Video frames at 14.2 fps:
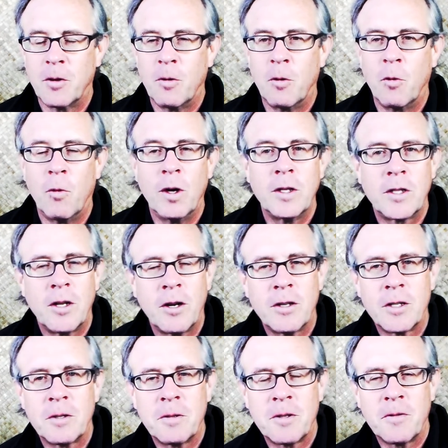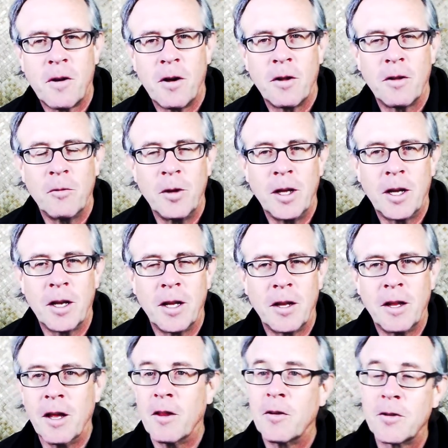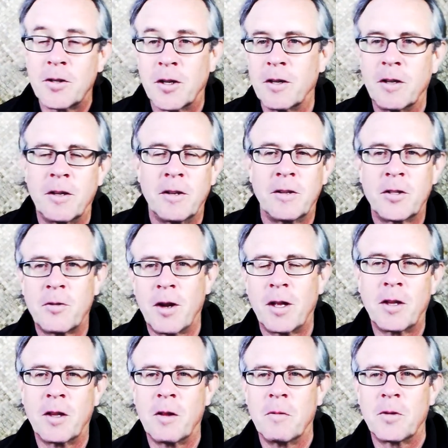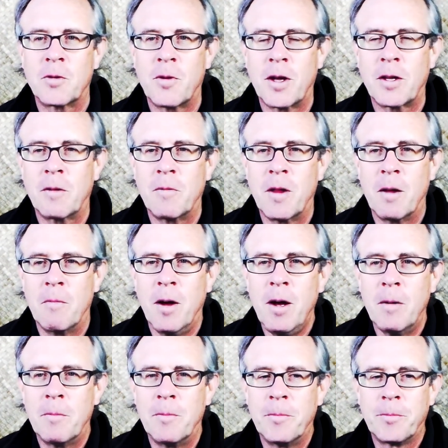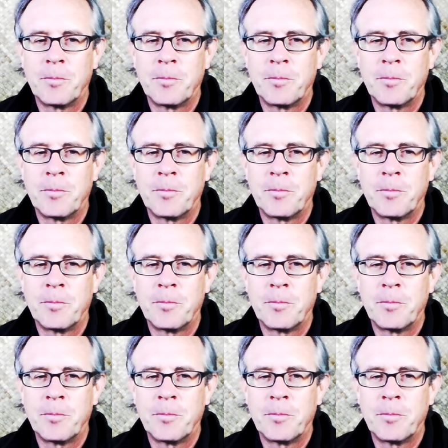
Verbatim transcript: so when one starts fall weakening, the others can strengthen strengthen them up.